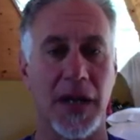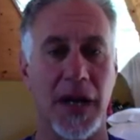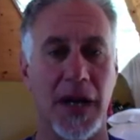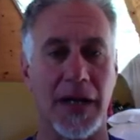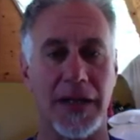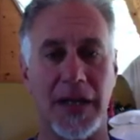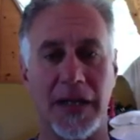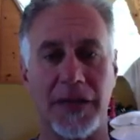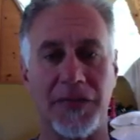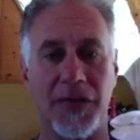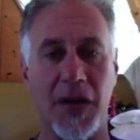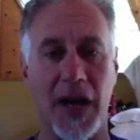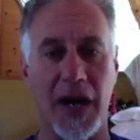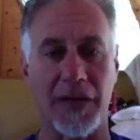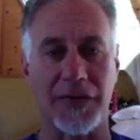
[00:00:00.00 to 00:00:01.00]
And then if you
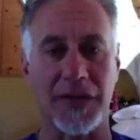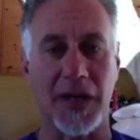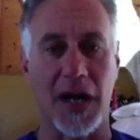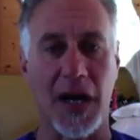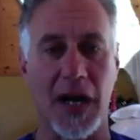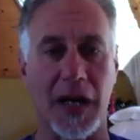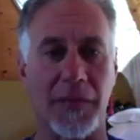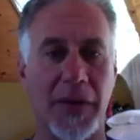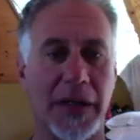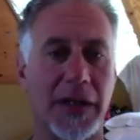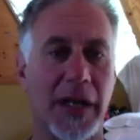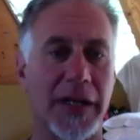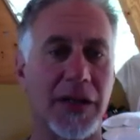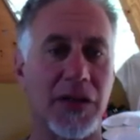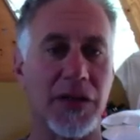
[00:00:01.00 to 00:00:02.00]
have time, I'd
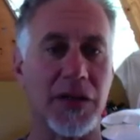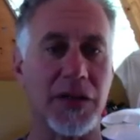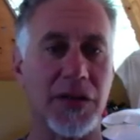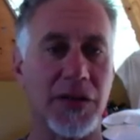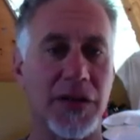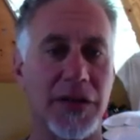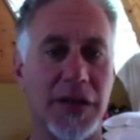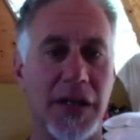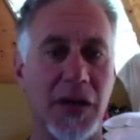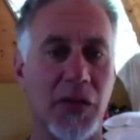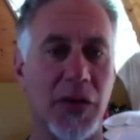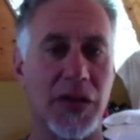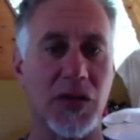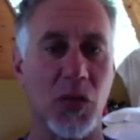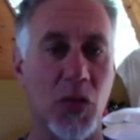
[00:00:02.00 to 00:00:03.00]
like you to do the
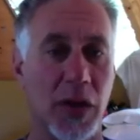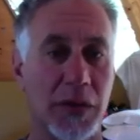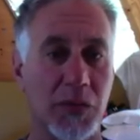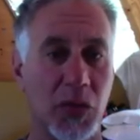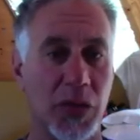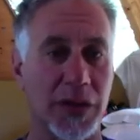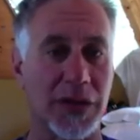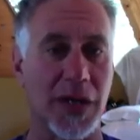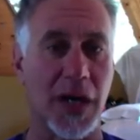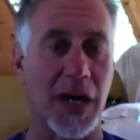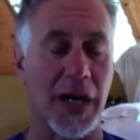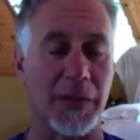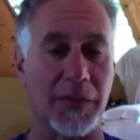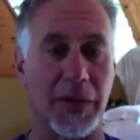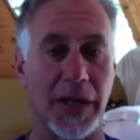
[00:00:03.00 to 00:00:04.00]
sequence one more
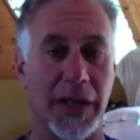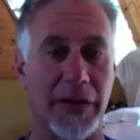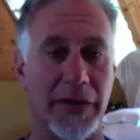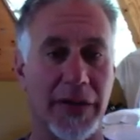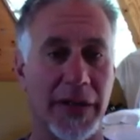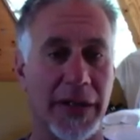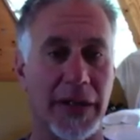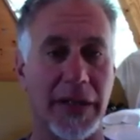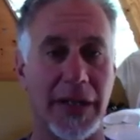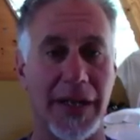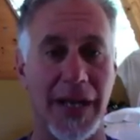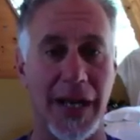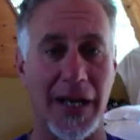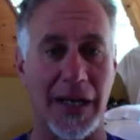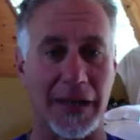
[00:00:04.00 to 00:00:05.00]
time, layering it
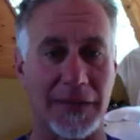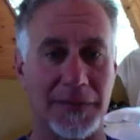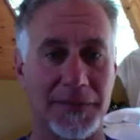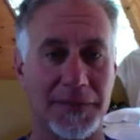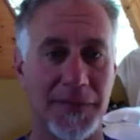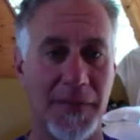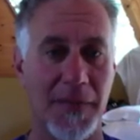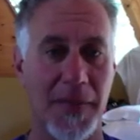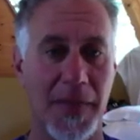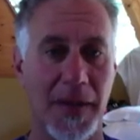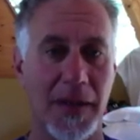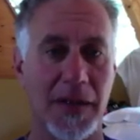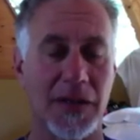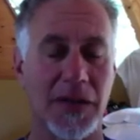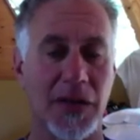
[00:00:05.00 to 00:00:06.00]
again.
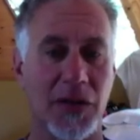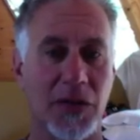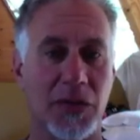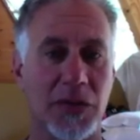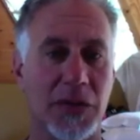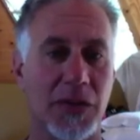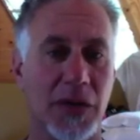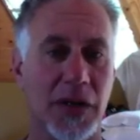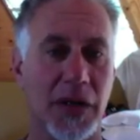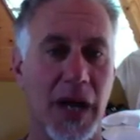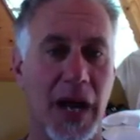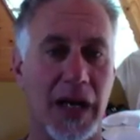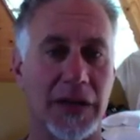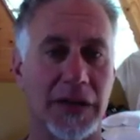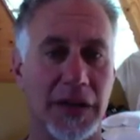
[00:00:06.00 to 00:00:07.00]
So you're going to
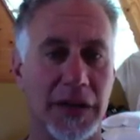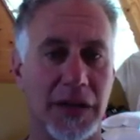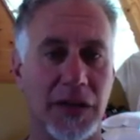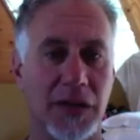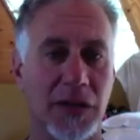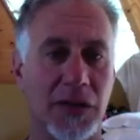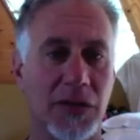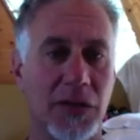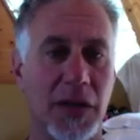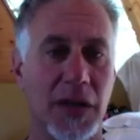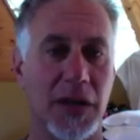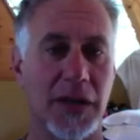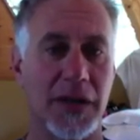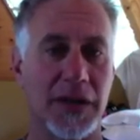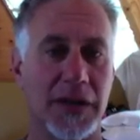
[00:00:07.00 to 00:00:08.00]
actually do
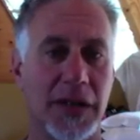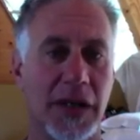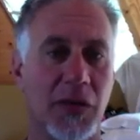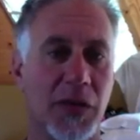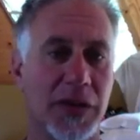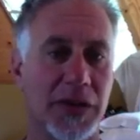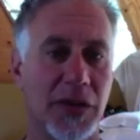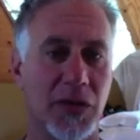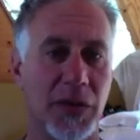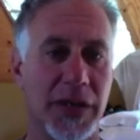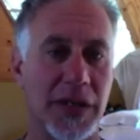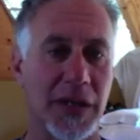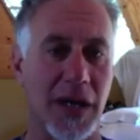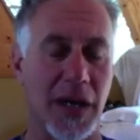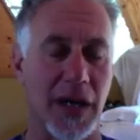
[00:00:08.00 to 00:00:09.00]
the sequence 3
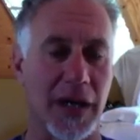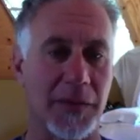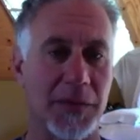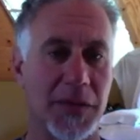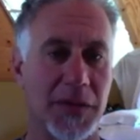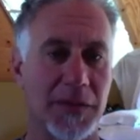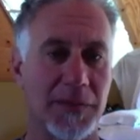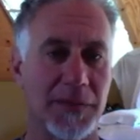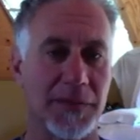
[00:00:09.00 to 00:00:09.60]
times.